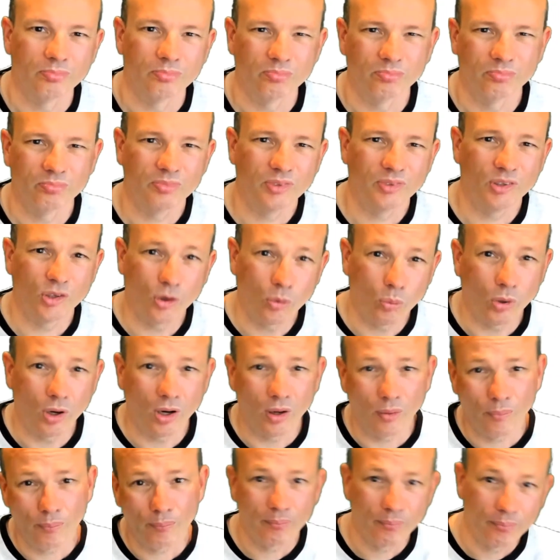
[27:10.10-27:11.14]
you know
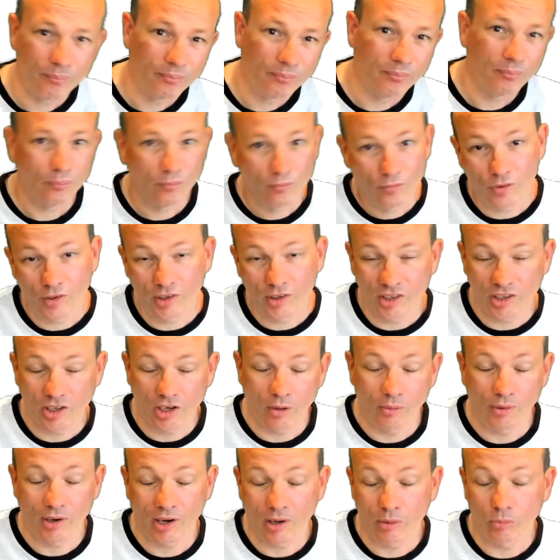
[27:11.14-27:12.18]
what? If we're going to
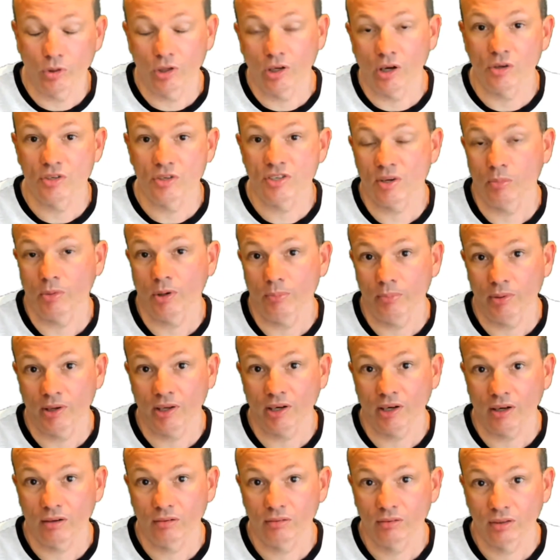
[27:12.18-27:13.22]
go out, we'll go somewhere
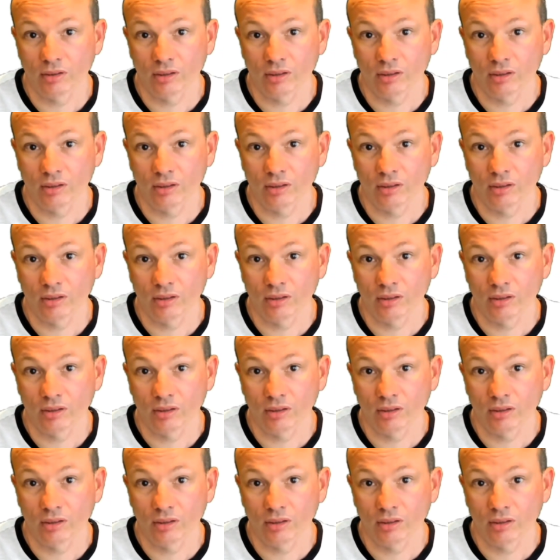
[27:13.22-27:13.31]
better.